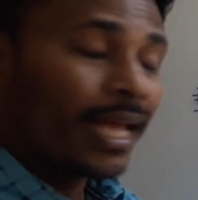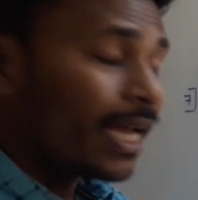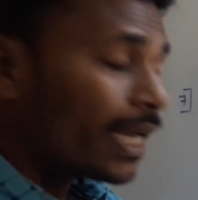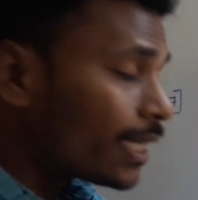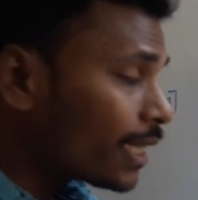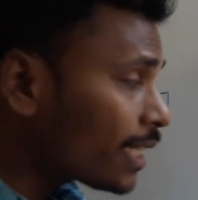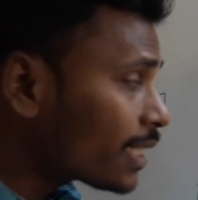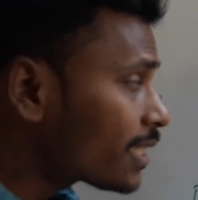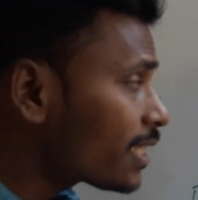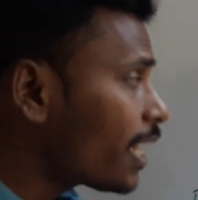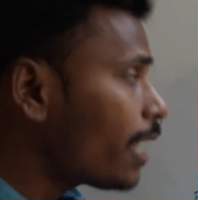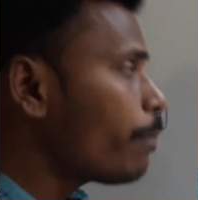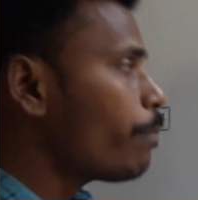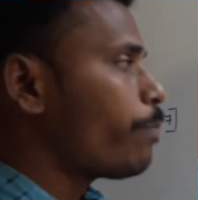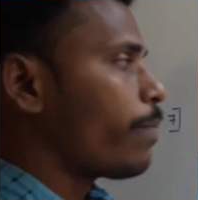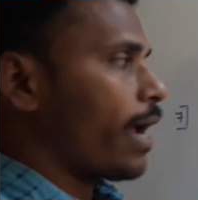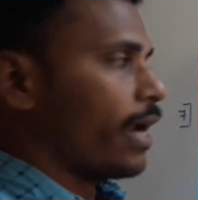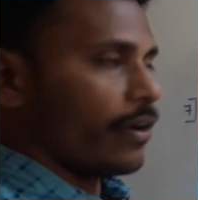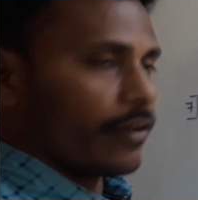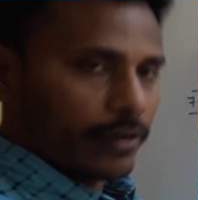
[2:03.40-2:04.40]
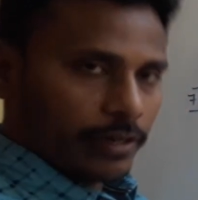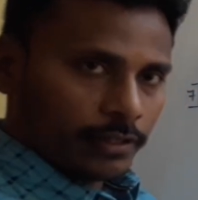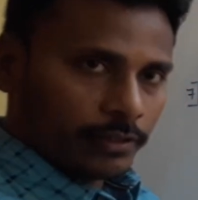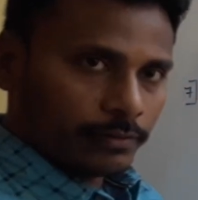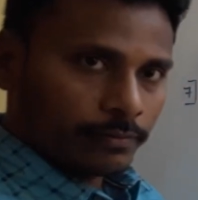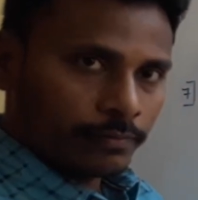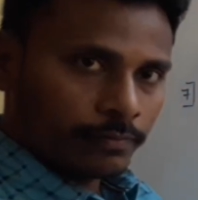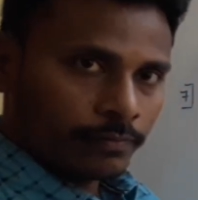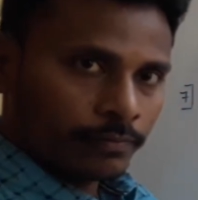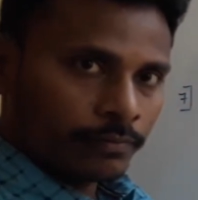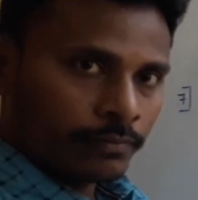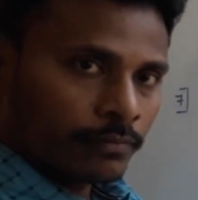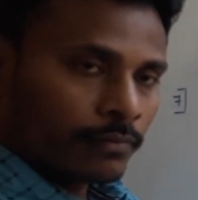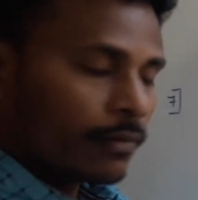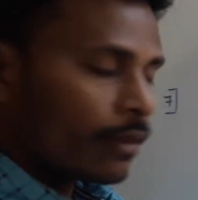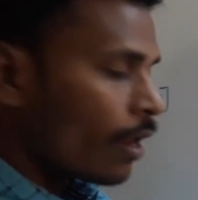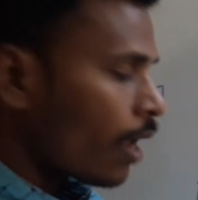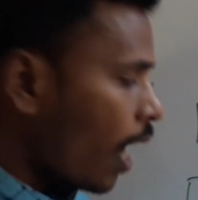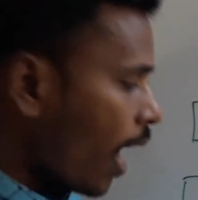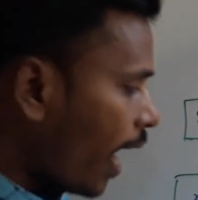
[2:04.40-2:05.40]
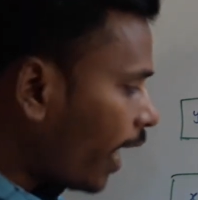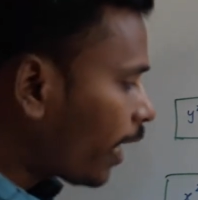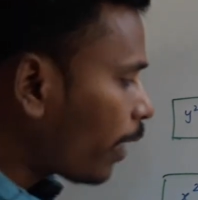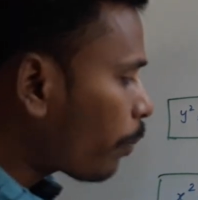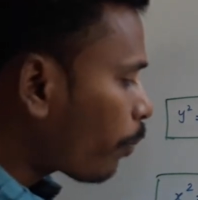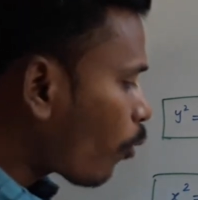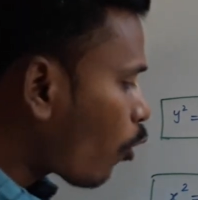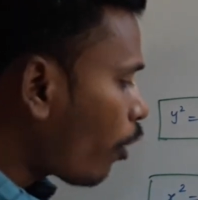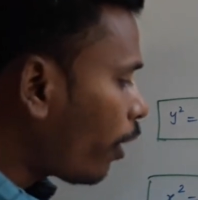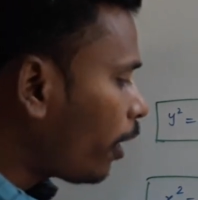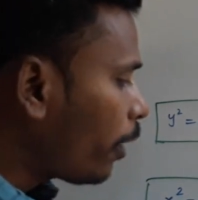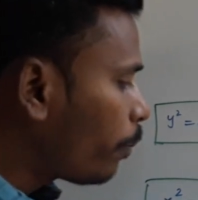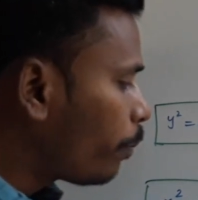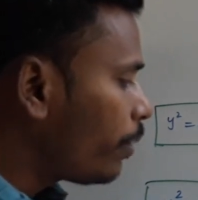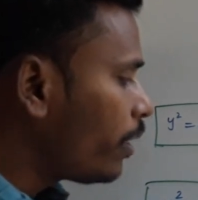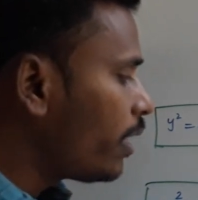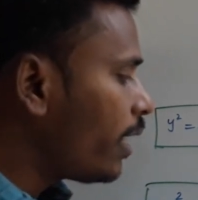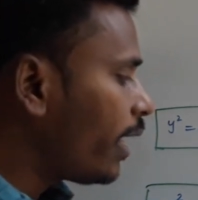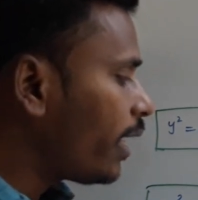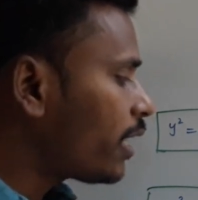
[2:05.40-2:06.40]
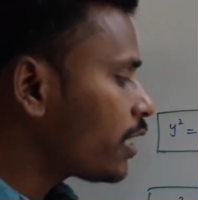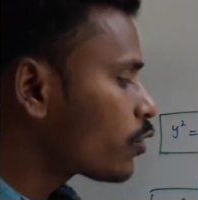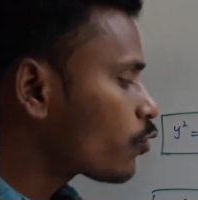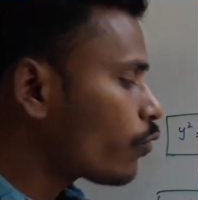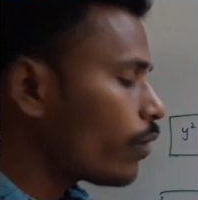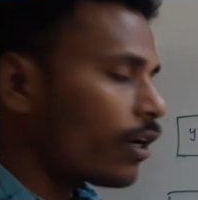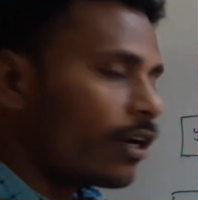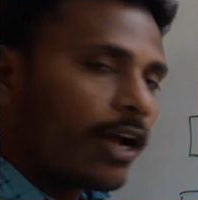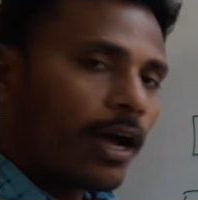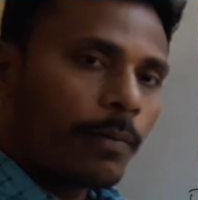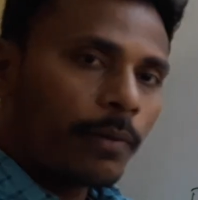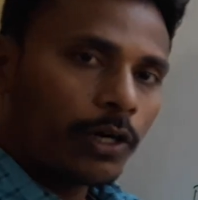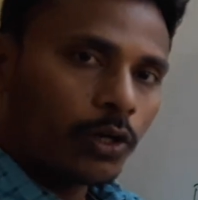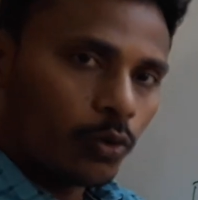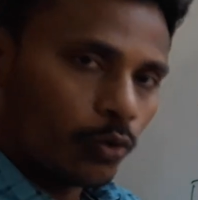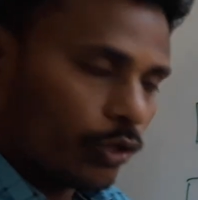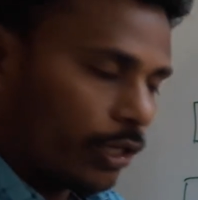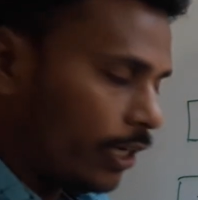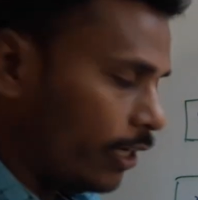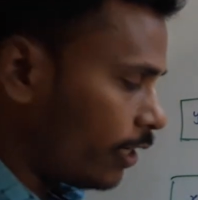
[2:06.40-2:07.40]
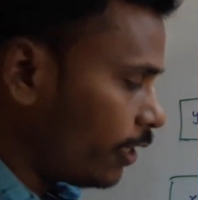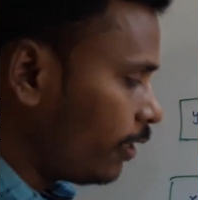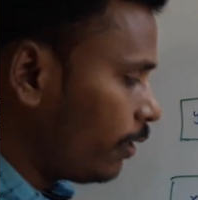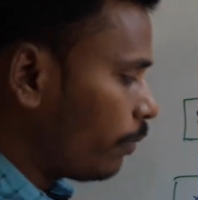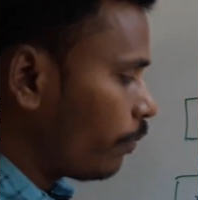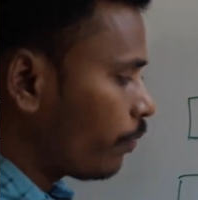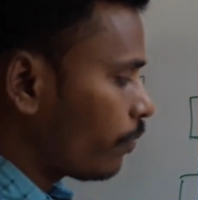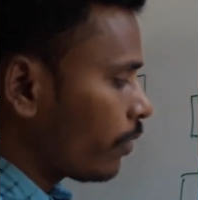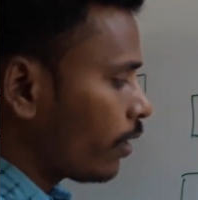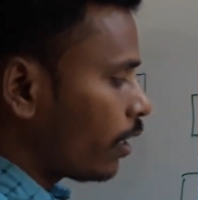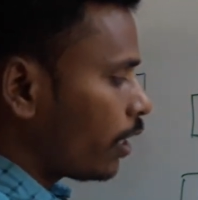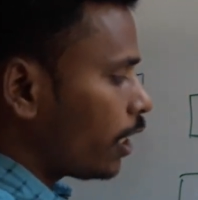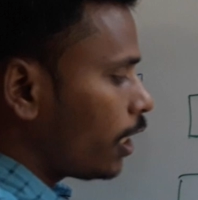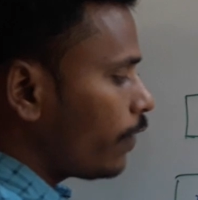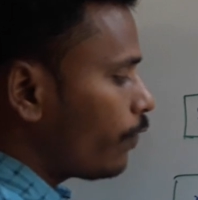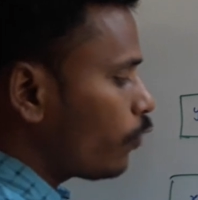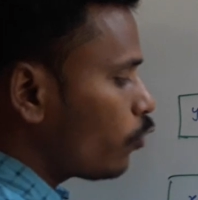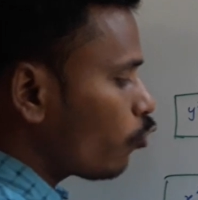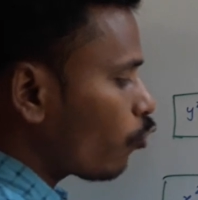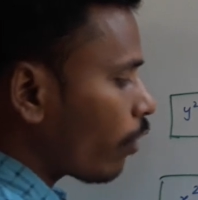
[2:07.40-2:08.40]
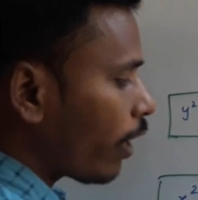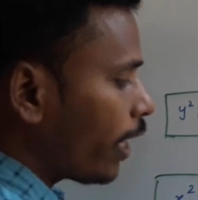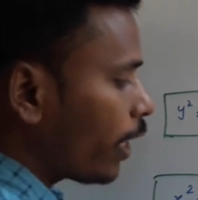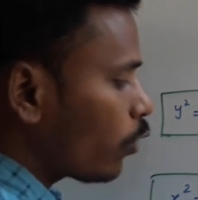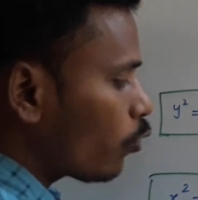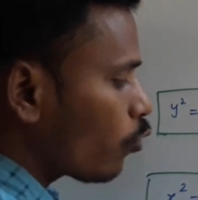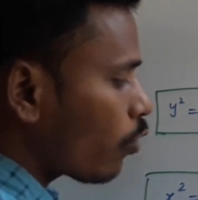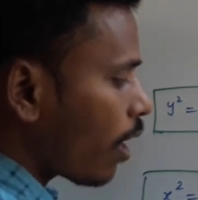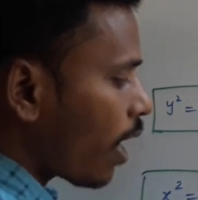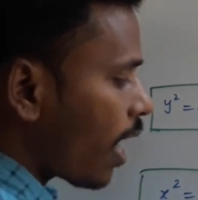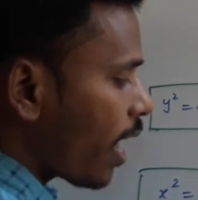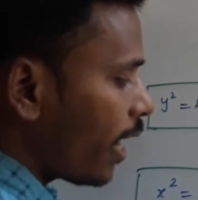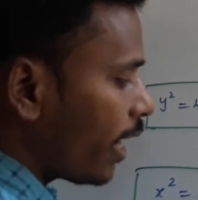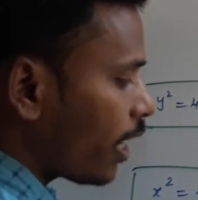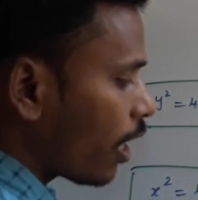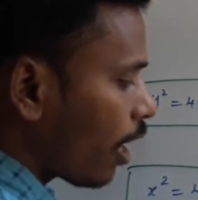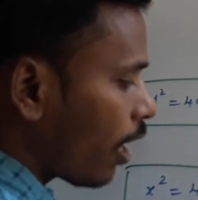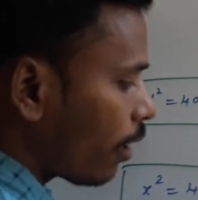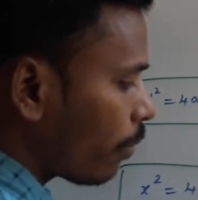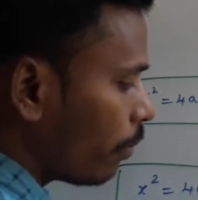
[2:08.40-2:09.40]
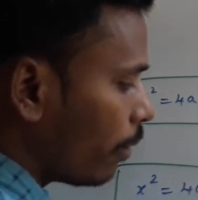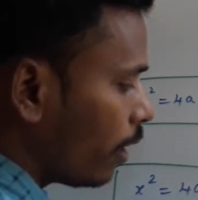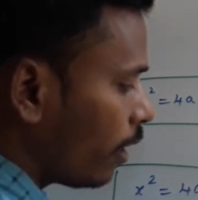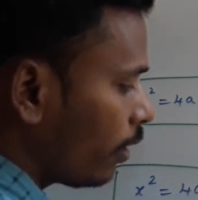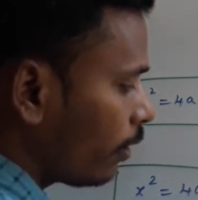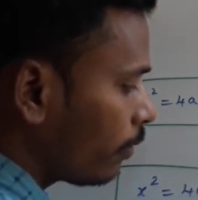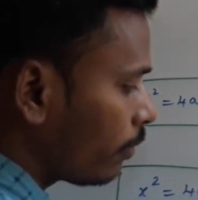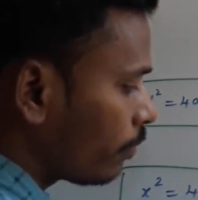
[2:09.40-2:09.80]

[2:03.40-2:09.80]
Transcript: In the same pattern, at a point P 80 square comma 280, if you try to draw a normal,